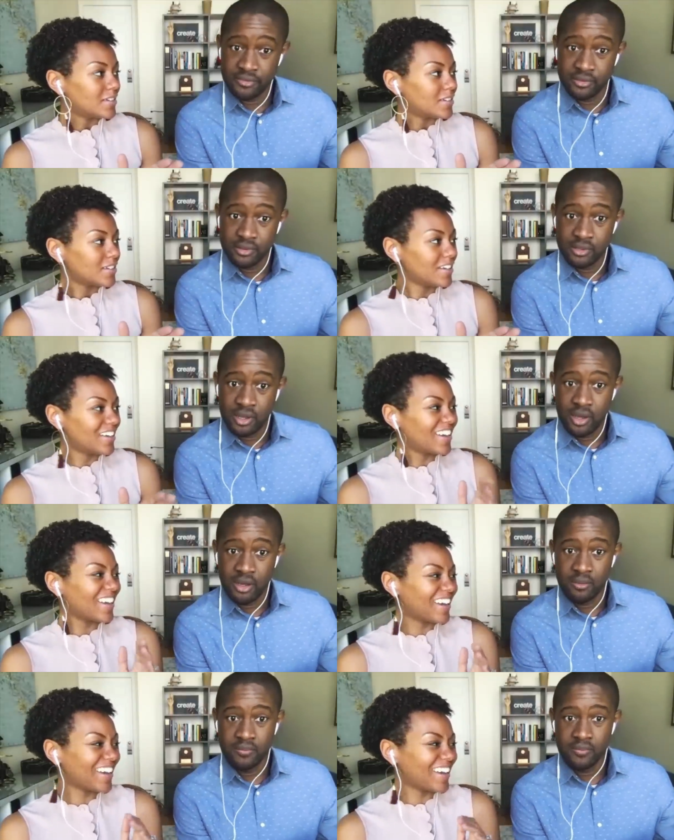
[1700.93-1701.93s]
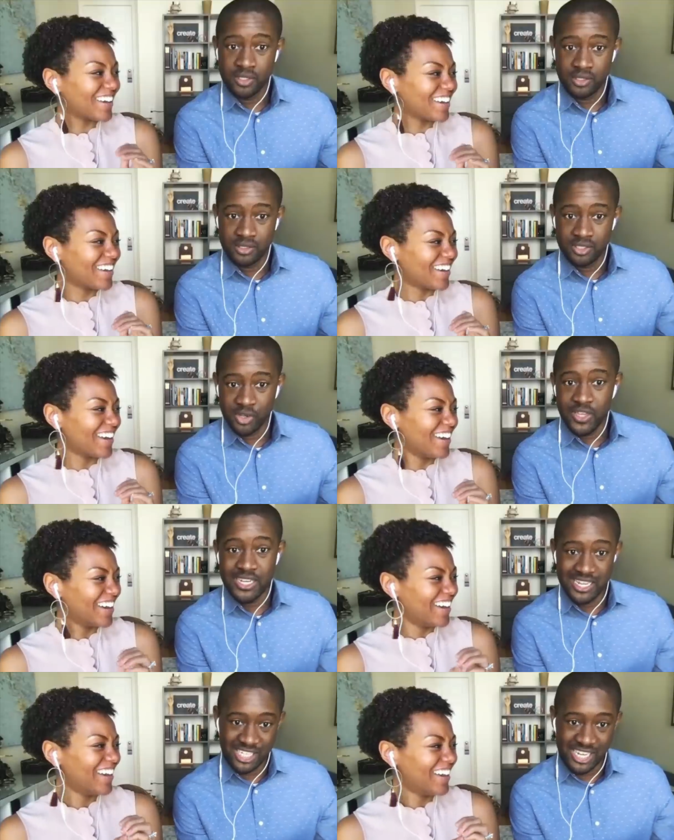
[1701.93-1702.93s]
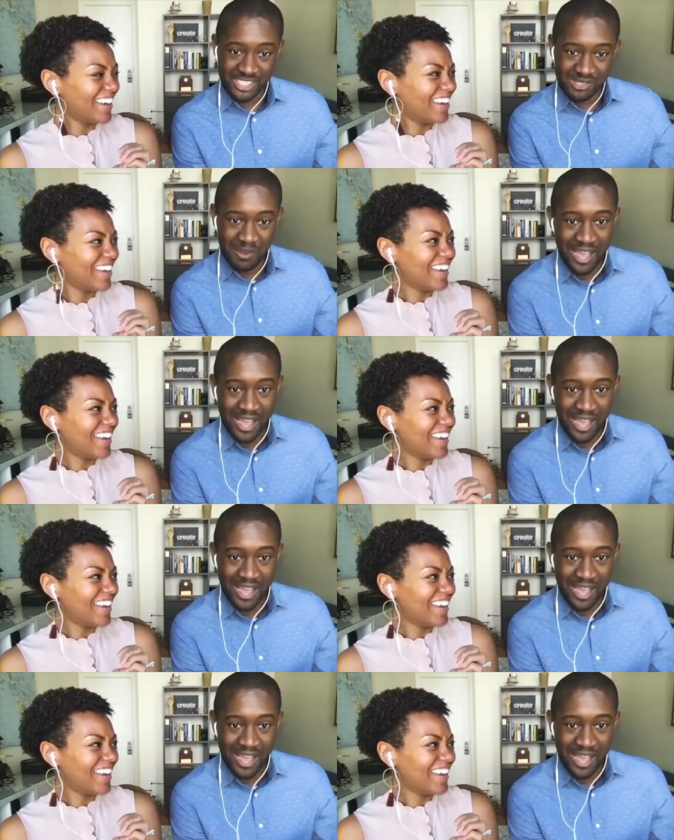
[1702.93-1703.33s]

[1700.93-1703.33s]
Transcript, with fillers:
Speaker 1: um, so he doesn't change his mind